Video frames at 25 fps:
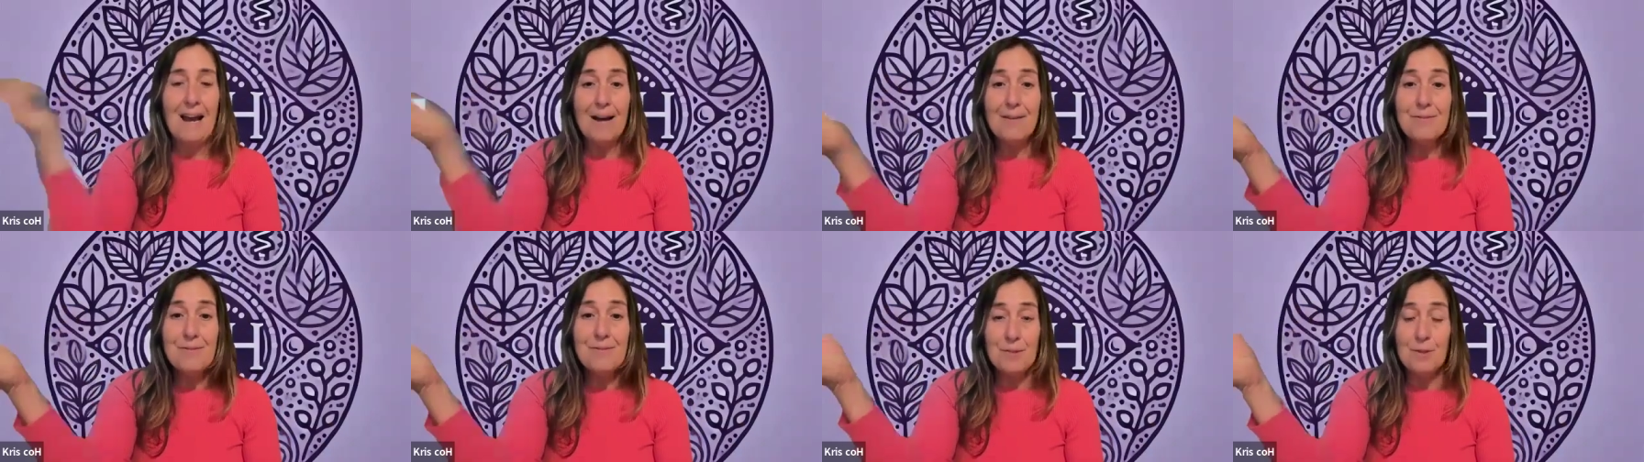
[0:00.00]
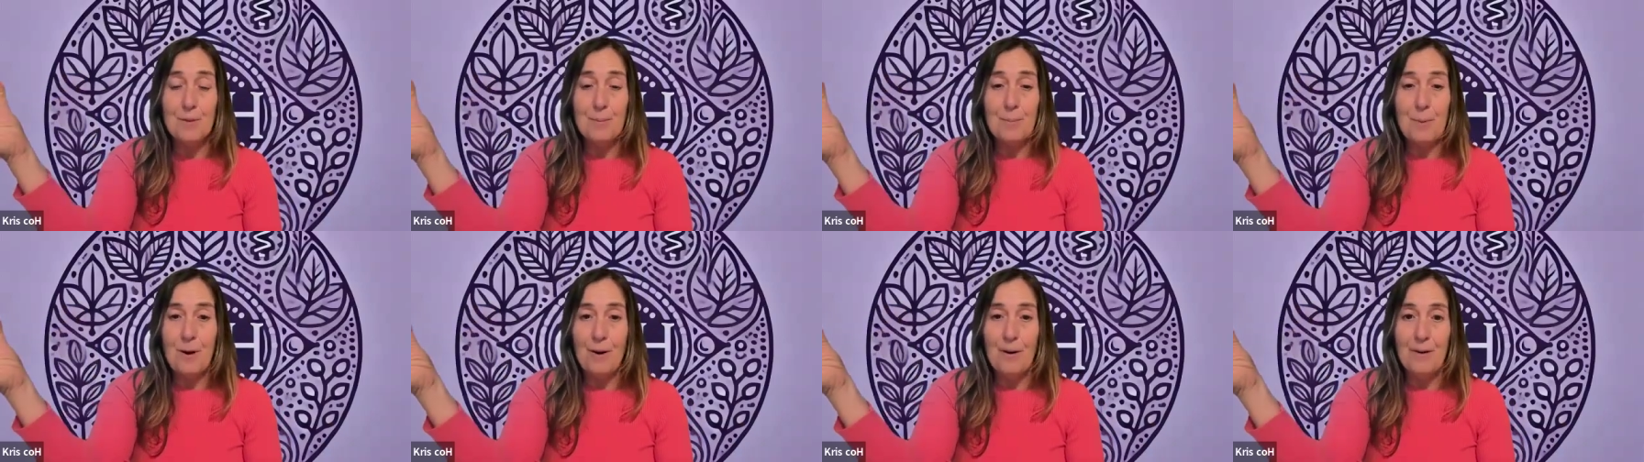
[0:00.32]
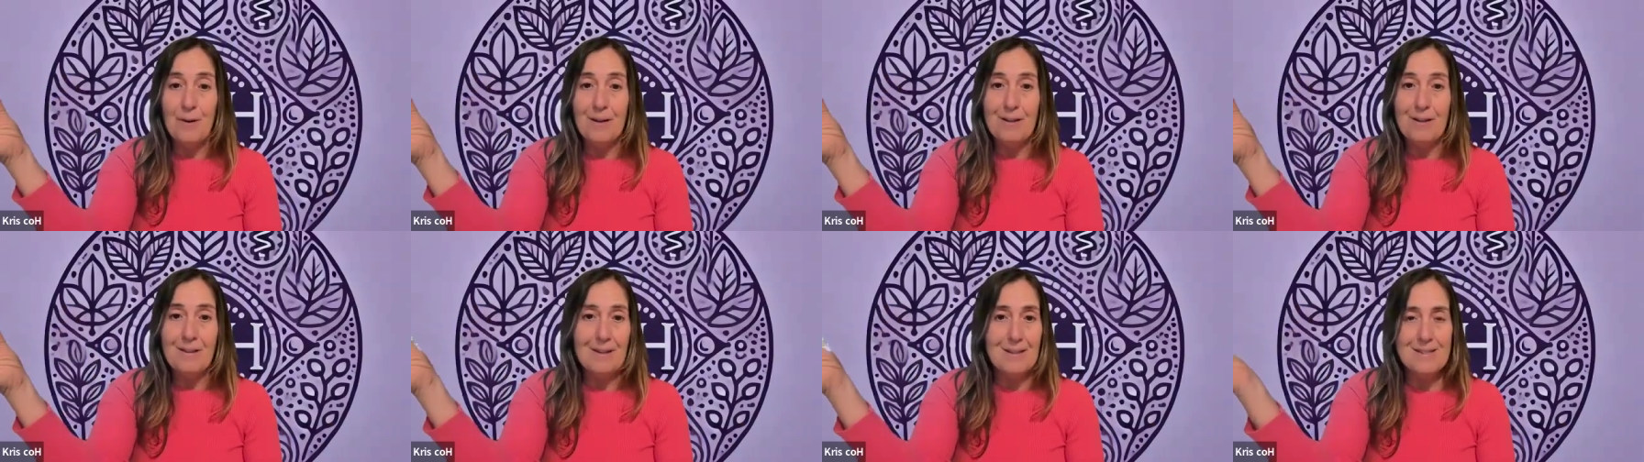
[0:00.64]
after the
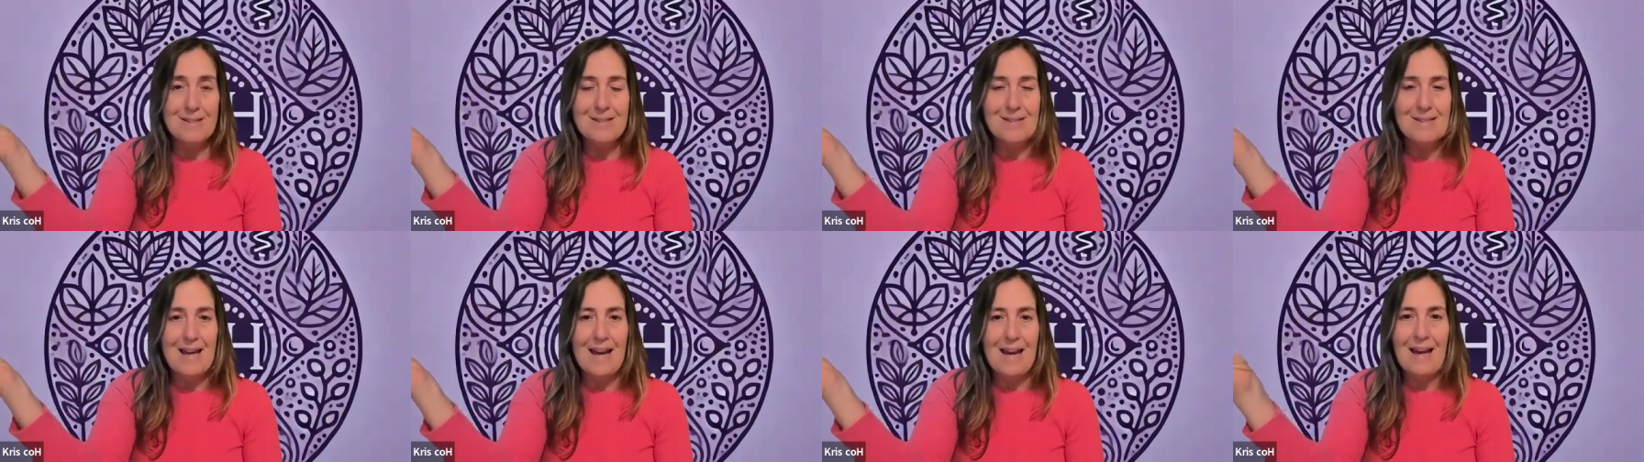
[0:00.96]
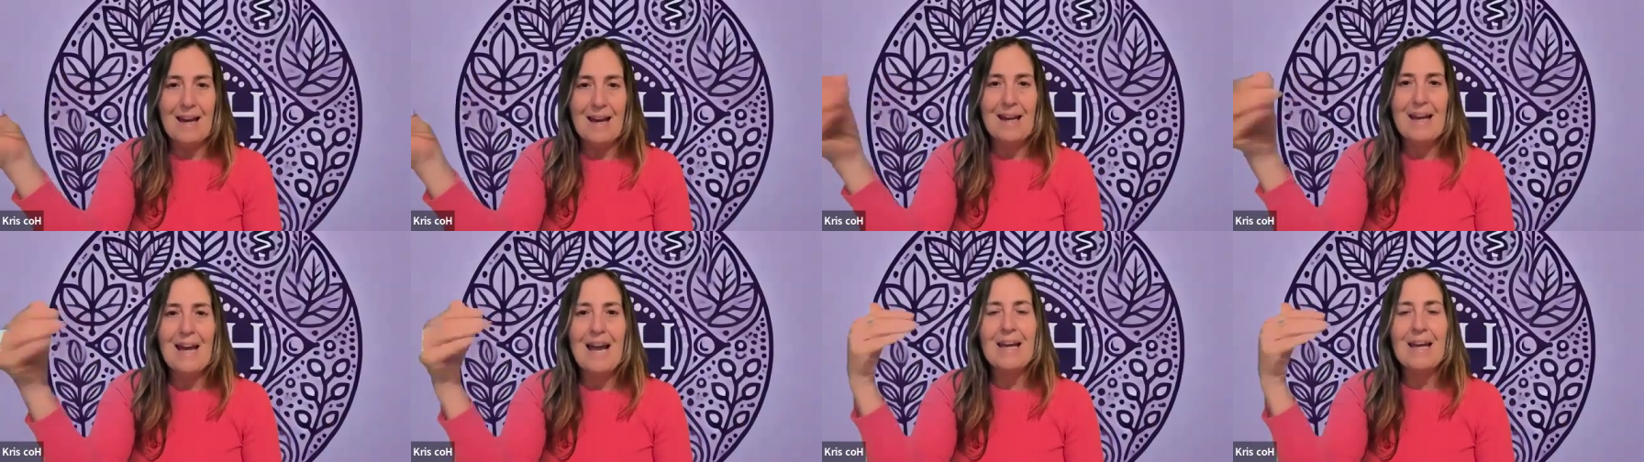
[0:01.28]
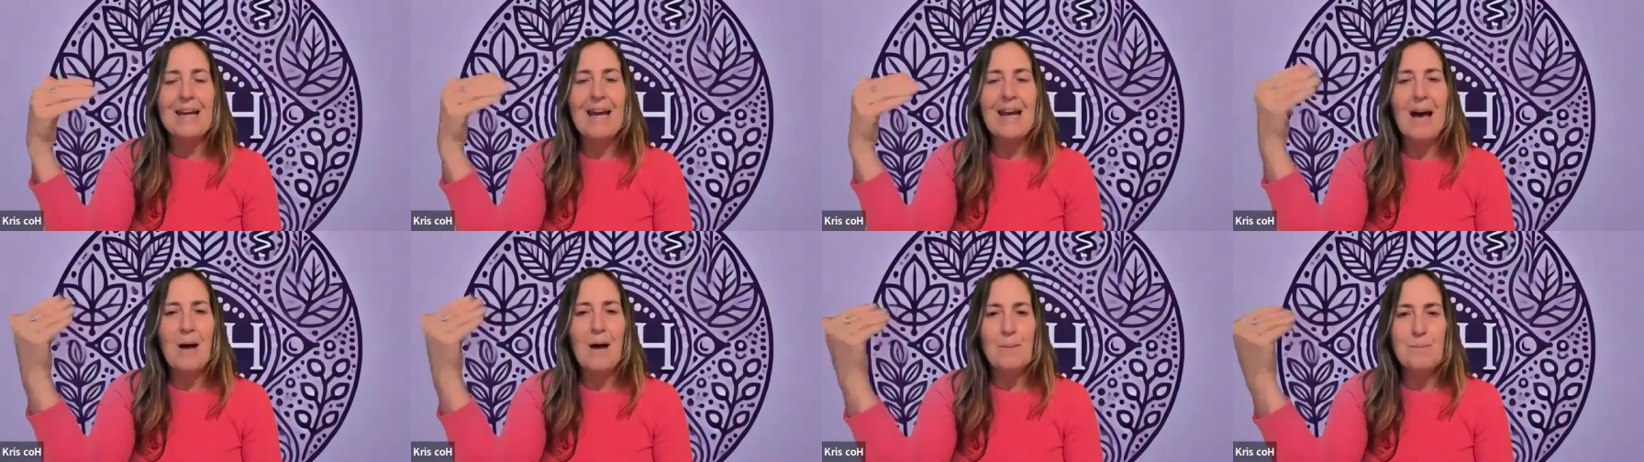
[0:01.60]
party, let's say,
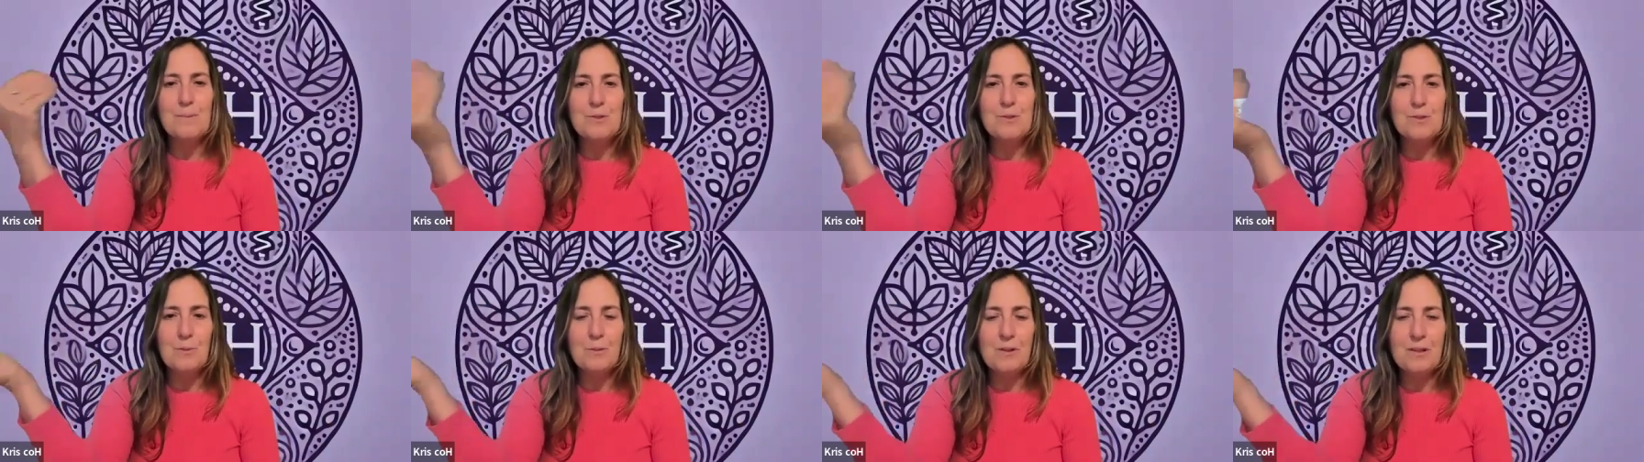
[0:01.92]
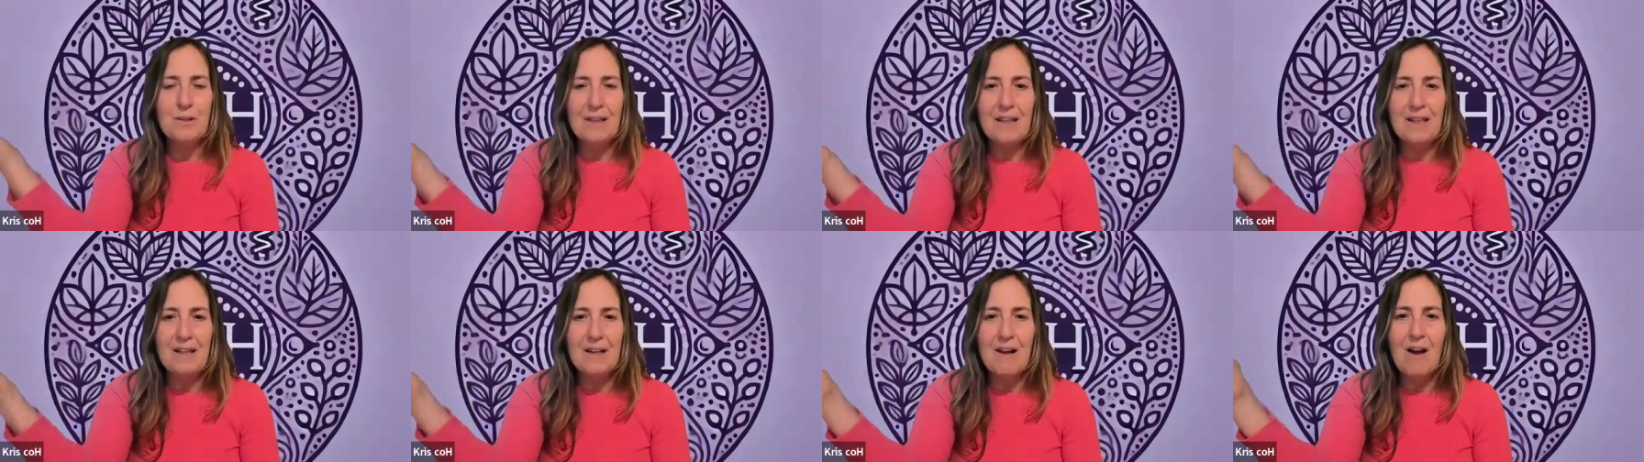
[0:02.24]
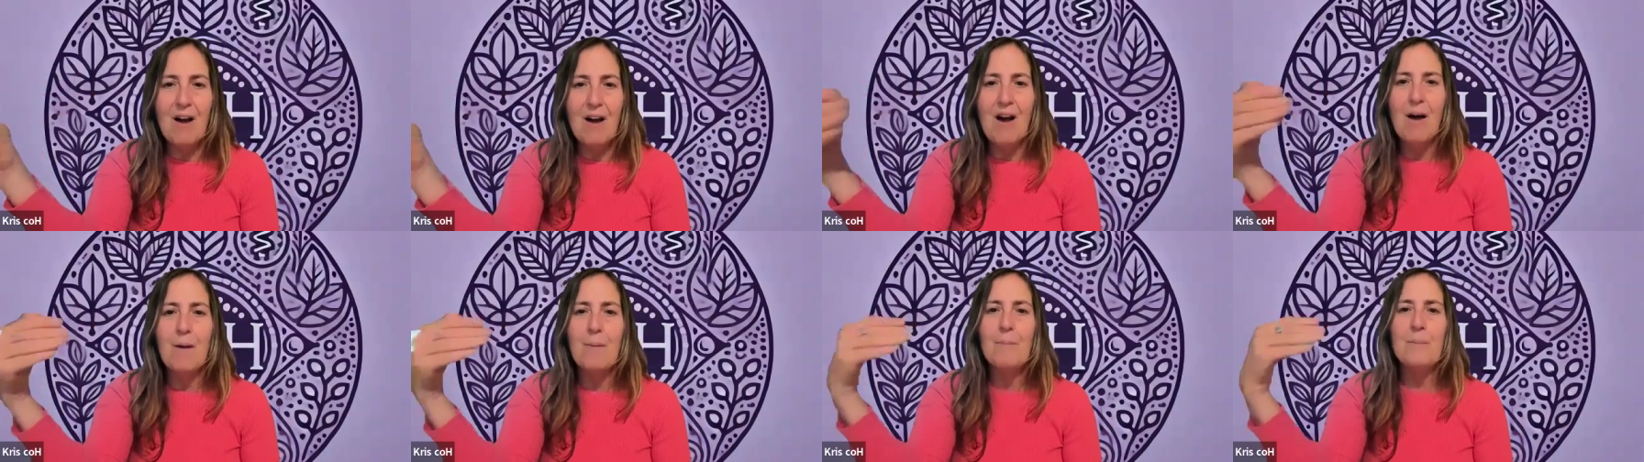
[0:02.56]
and helped you clean
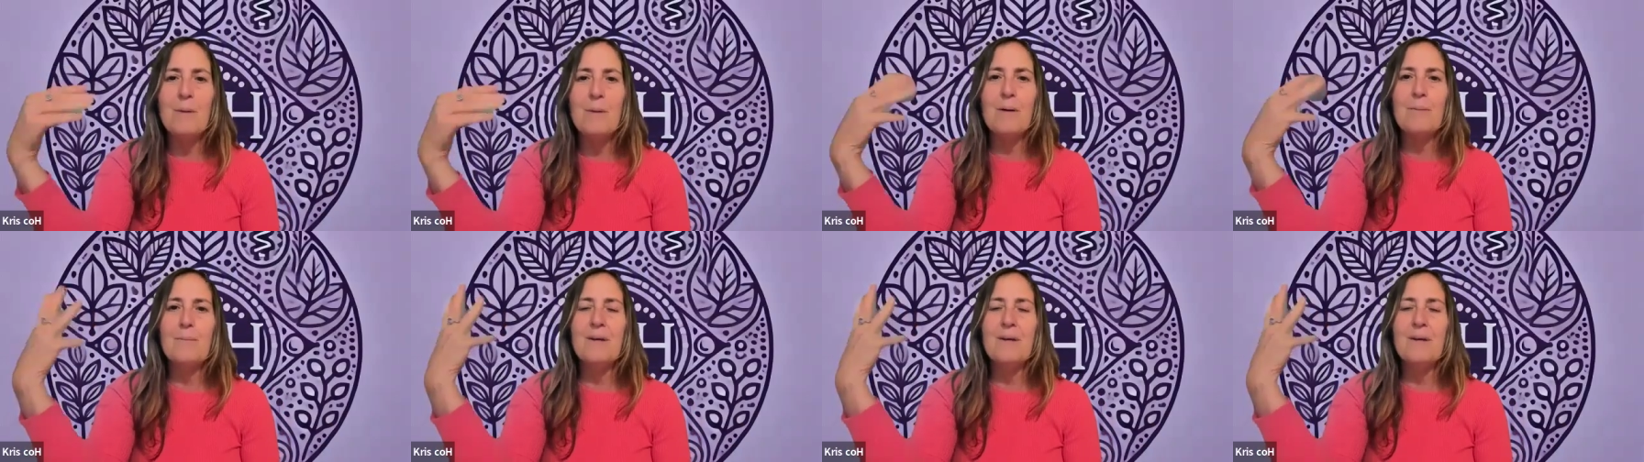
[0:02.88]
up